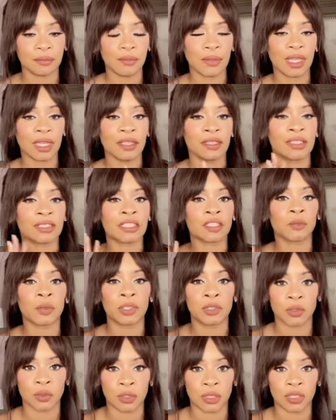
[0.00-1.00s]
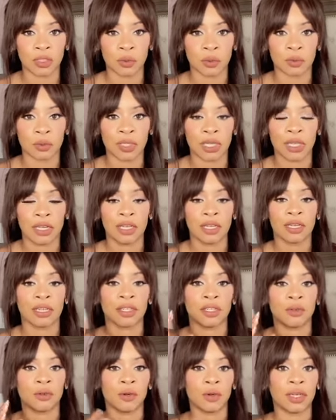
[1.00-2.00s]
this is what you're gonna do
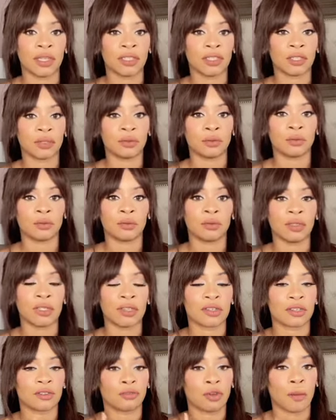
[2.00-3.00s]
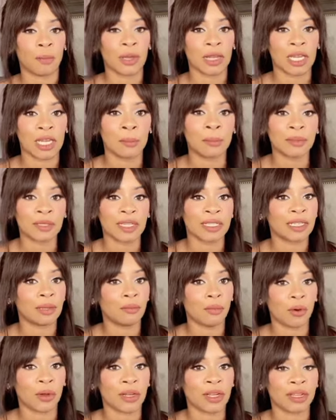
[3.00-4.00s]
you're going to scrub your lips in the
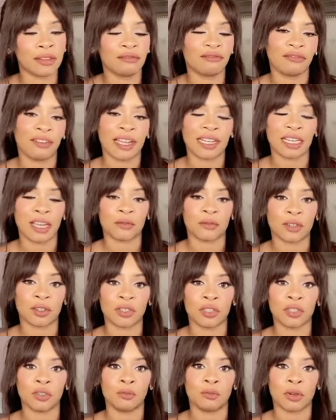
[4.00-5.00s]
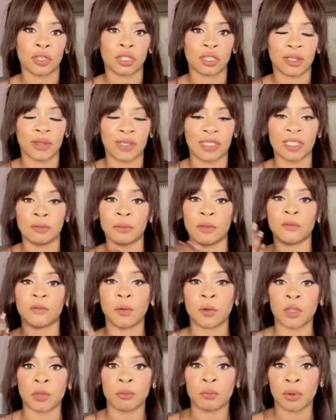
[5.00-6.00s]
morning right after you brush your teeth
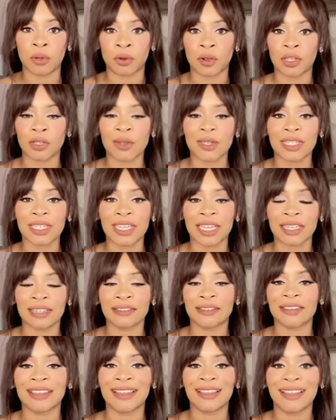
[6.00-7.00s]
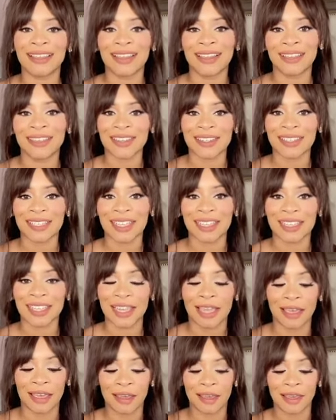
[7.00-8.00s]
before you put on your skin your
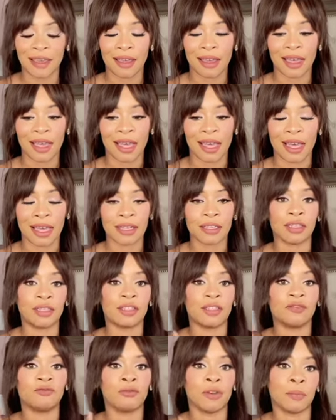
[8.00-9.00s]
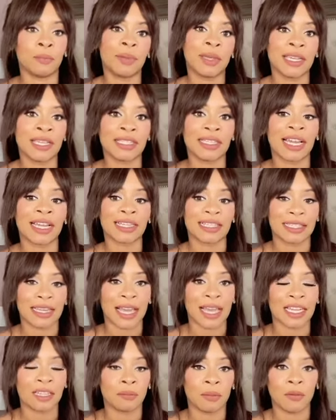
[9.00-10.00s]
skincare and repeat at
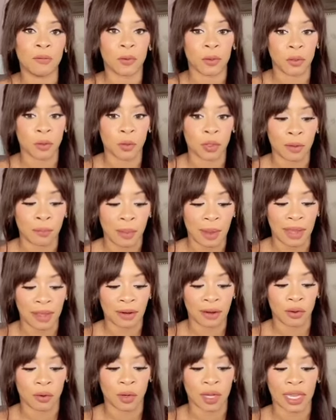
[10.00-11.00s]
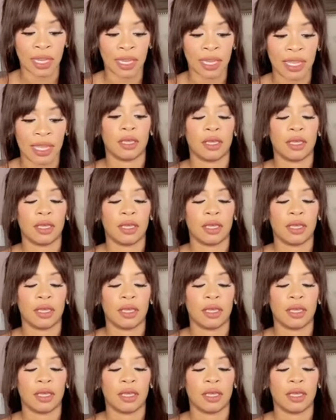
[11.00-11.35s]
night before you go to bed okay